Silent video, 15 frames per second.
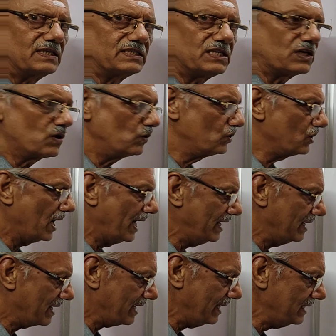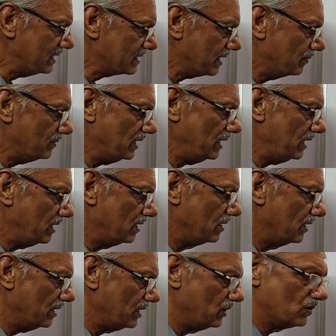is equal to, I will write something
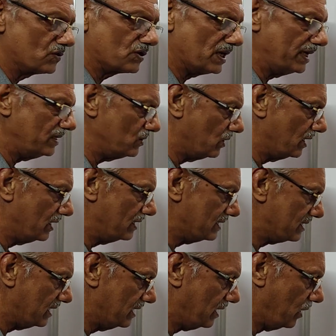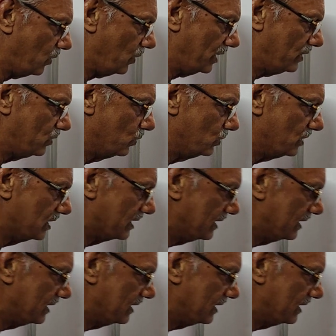here, you try to understand how I do